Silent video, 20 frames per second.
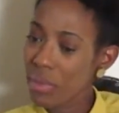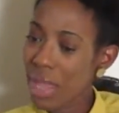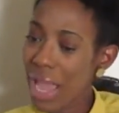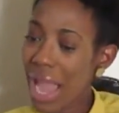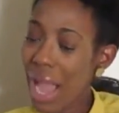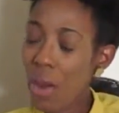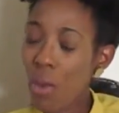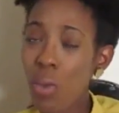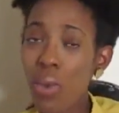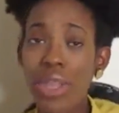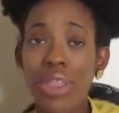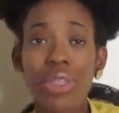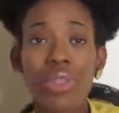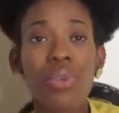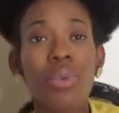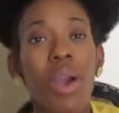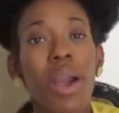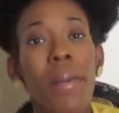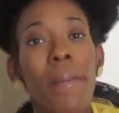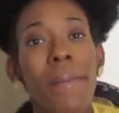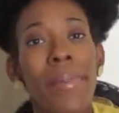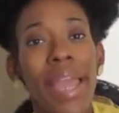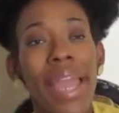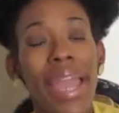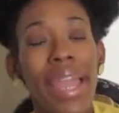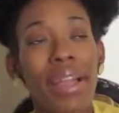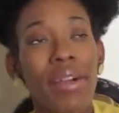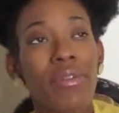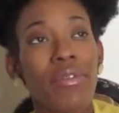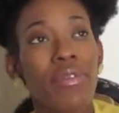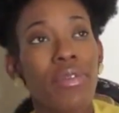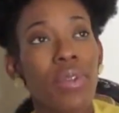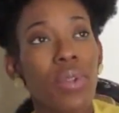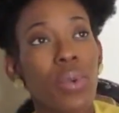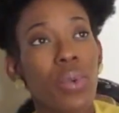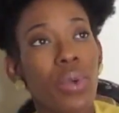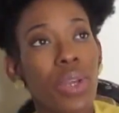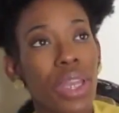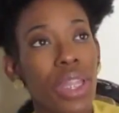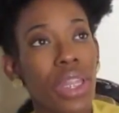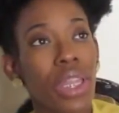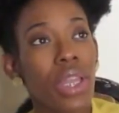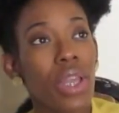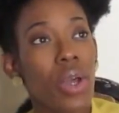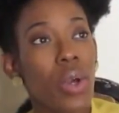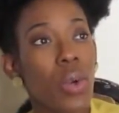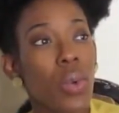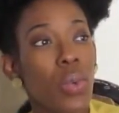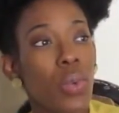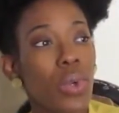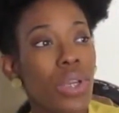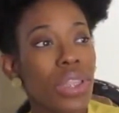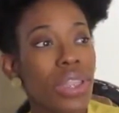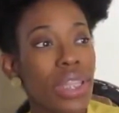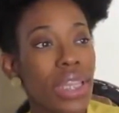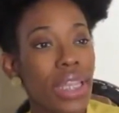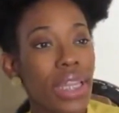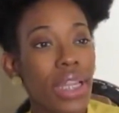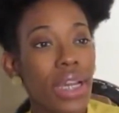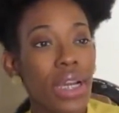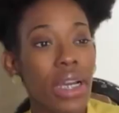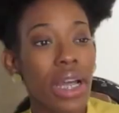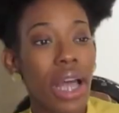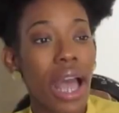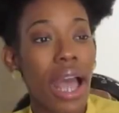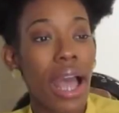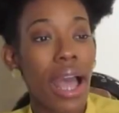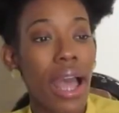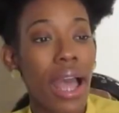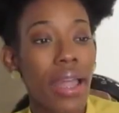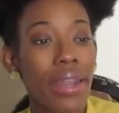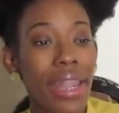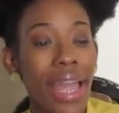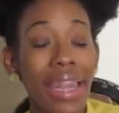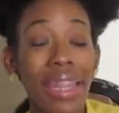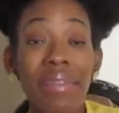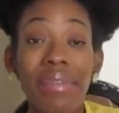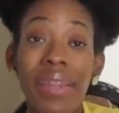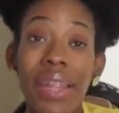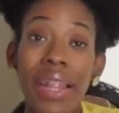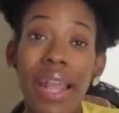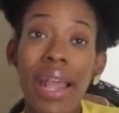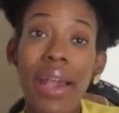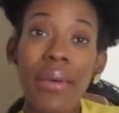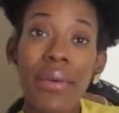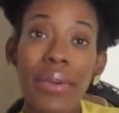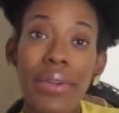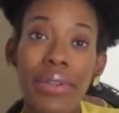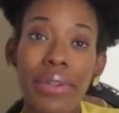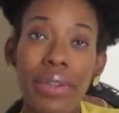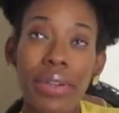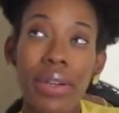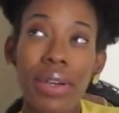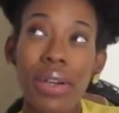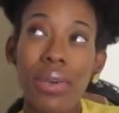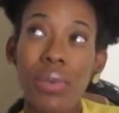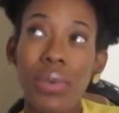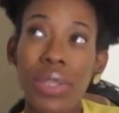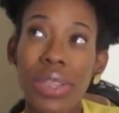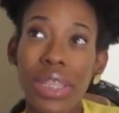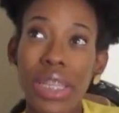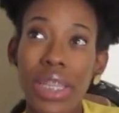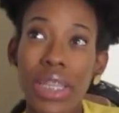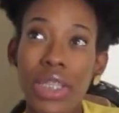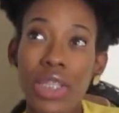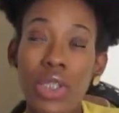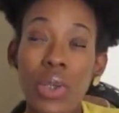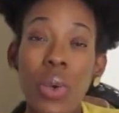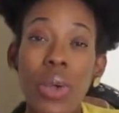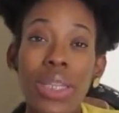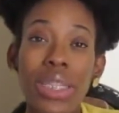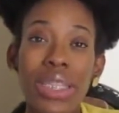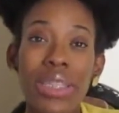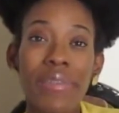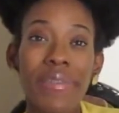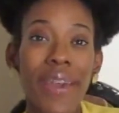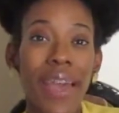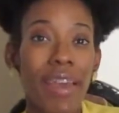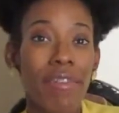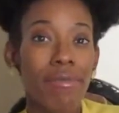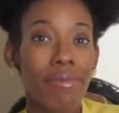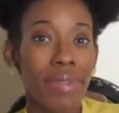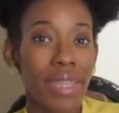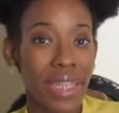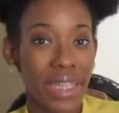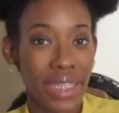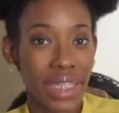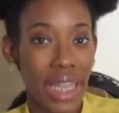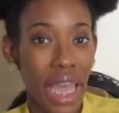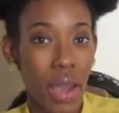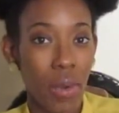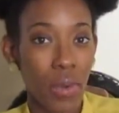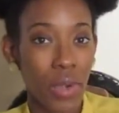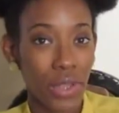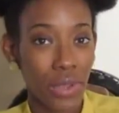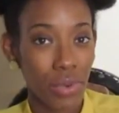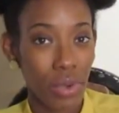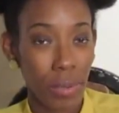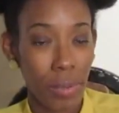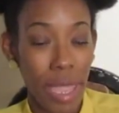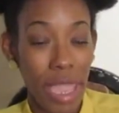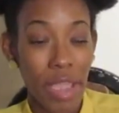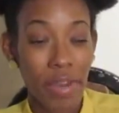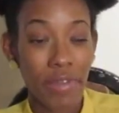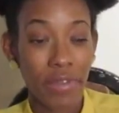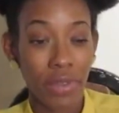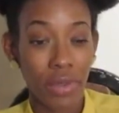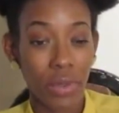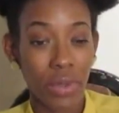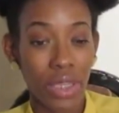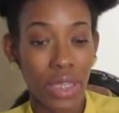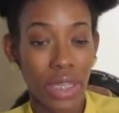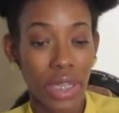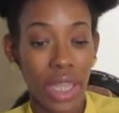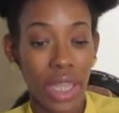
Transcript: I went through a bag of fluid within not even an hour. Within 25 minutes, I went through a bag of fluid.